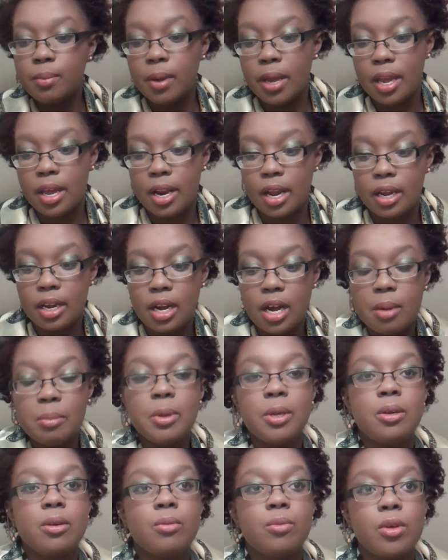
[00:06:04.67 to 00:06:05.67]
And I come
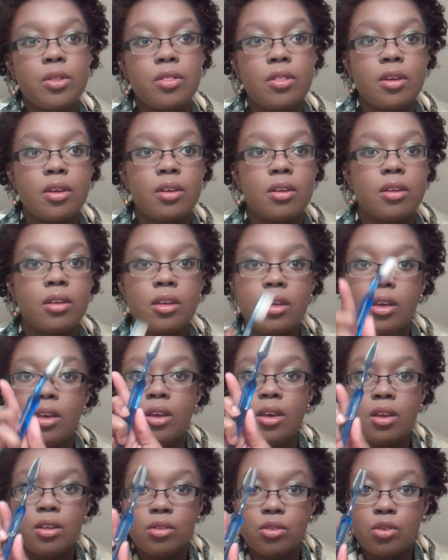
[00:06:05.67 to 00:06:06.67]
in with the
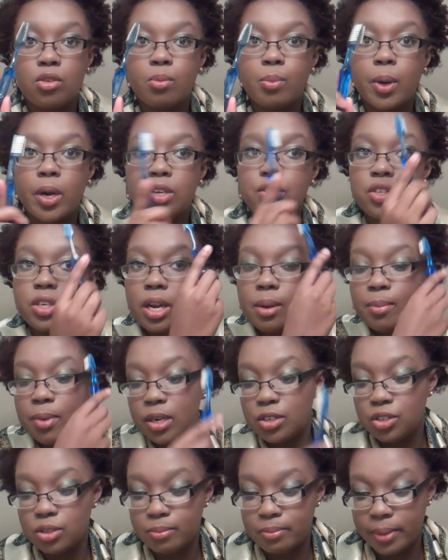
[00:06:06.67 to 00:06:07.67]
toothbrush and I
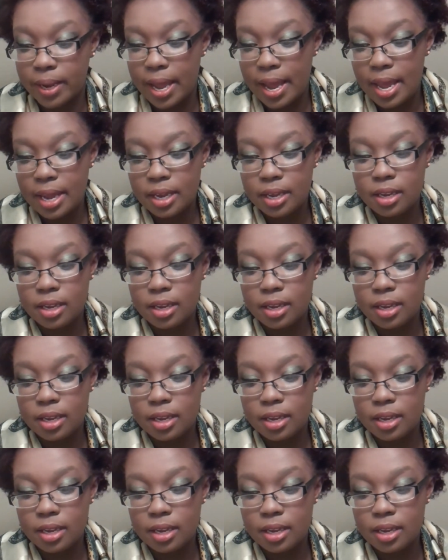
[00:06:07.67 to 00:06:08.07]
brush them back,